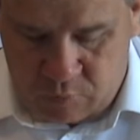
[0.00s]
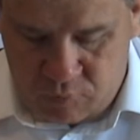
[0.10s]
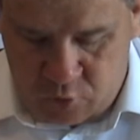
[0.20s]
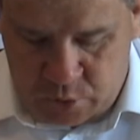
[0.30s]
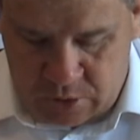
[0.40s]

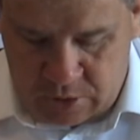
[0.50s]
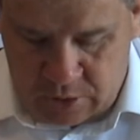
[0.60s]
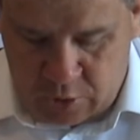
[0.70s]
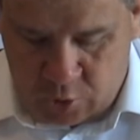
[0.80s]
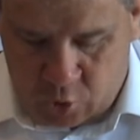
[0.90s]

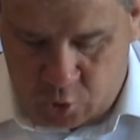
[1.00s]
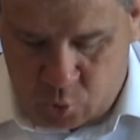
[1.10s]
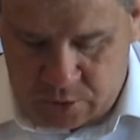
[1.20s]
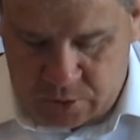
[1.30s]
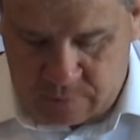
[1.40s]
Mutta
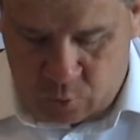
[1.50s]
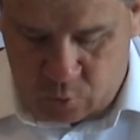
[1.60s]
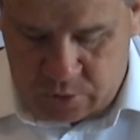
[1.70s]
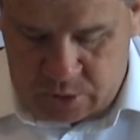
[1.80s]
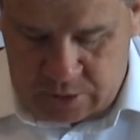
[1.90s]
Conquest of the
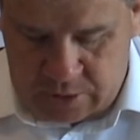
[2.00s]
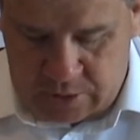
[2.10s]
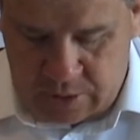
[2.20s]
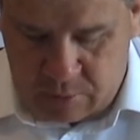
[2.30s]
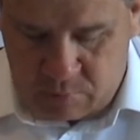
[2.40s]
Holy
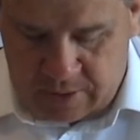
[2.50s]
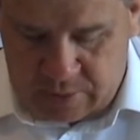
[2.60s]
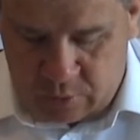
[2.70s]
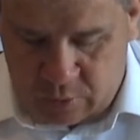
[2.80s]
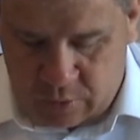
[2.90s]
City
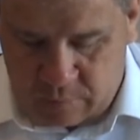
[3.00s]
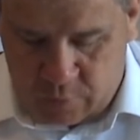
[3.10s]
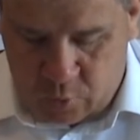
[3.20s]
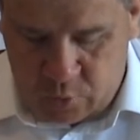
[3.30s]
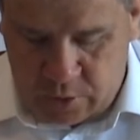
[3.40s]
Battle
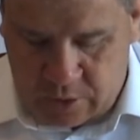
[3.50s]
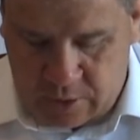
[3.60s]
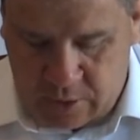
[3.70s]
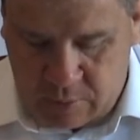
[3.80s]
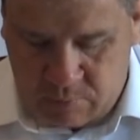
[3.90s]
of
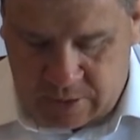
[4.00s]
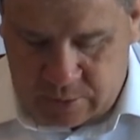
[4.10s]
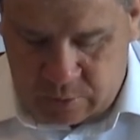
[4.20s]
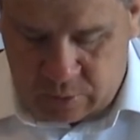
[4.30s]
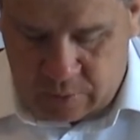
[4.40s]
Unya
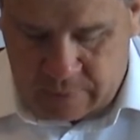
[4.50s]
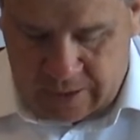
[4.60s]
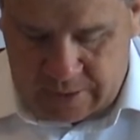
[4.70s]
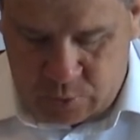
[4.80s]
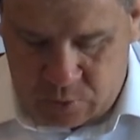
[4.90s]
Battle of
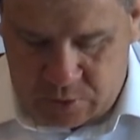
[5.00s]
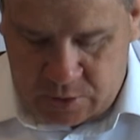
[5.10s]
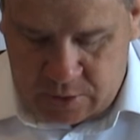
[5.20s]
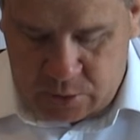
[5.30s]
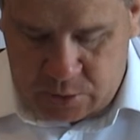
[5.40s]

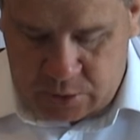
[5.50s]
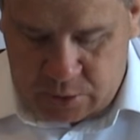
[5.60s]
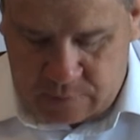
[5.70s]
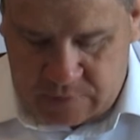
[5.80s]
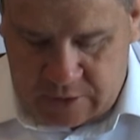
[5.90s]
Atwas
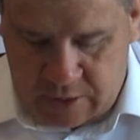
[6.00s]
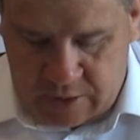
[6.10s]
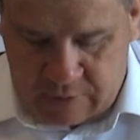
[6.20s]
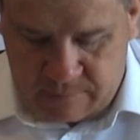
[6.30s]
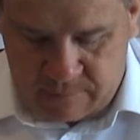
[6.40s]
Siege of
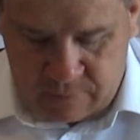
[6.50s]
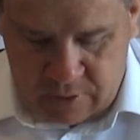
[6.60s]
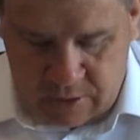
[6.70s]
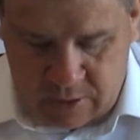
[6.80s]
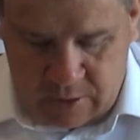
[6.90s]
Taif
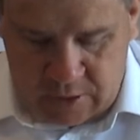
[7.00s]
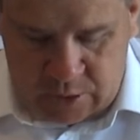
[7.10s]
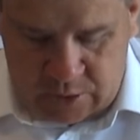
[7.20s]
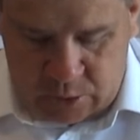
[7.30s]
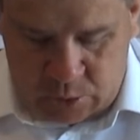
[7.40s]

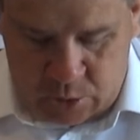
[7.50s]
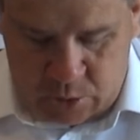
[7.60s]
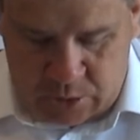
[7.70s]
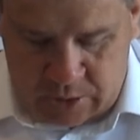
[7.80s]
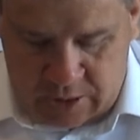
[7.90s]

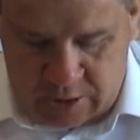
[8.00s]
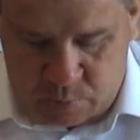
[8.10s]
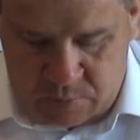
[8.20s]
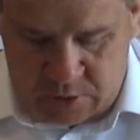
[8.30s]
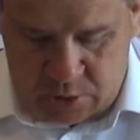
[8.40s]
630
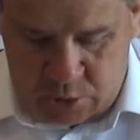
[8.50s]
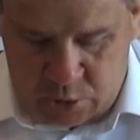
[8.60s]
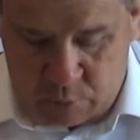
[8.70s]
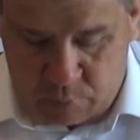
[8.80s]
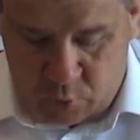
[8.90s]

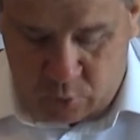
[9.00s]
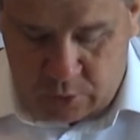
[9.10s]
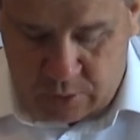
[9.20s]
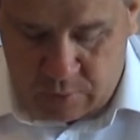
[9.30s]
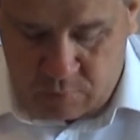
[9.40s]
Expedition to
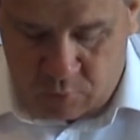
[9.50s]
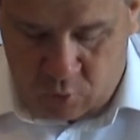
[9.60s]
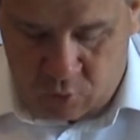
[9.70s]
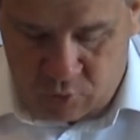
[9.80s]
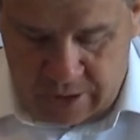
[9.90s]
Book
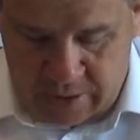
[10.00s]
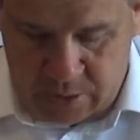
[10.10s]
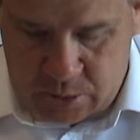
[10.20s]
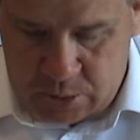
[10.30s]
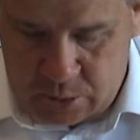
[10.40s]
More
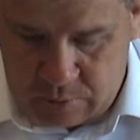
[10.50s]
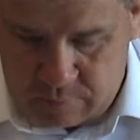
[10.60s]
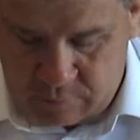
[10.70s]
raids